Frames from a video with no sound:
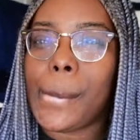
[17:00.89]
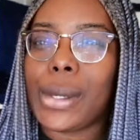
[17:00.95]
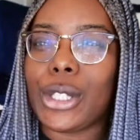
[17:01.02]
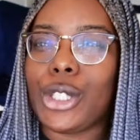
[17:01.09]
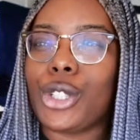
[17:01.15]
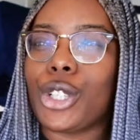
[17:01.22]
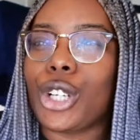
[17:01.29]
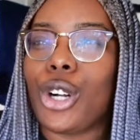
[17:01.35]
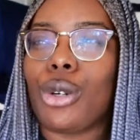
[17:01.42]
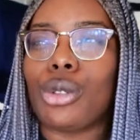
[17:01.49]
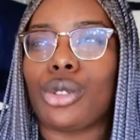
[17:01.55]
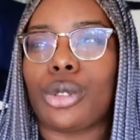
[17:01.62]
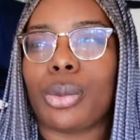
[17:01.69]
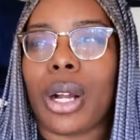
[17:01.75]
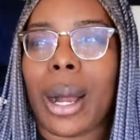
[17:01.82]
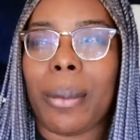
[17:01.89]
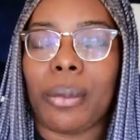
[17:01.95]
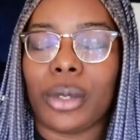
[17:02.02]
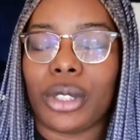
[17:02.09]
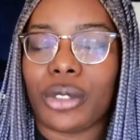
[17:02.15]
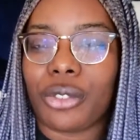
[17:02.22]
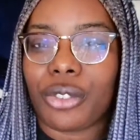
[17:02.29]
you're going through a
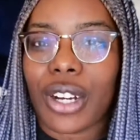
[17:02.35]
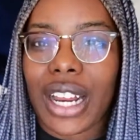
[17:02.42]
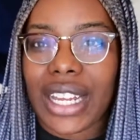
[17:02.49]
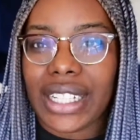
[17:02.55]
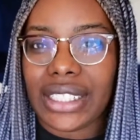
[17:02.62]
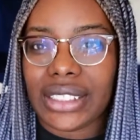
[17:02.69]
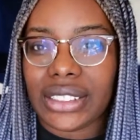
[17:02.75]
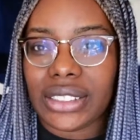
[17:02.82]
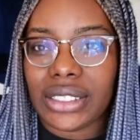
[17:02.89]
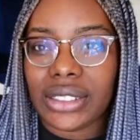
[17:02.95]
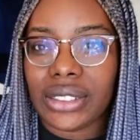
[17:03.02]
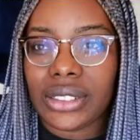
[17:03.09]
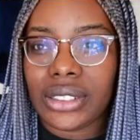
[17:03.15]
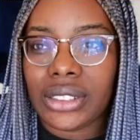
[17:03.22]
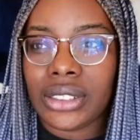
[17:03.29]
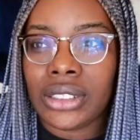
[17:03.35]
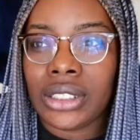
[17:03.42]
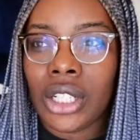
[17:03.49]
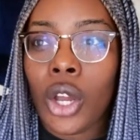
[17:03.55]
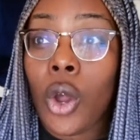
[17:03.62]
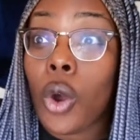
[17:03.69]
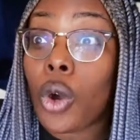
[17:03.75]
problem with a friend,
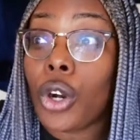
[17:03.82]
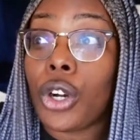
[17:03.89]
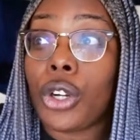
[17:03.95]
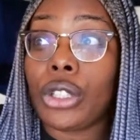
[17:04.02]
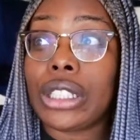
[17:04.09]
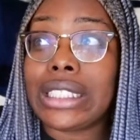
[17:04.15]
or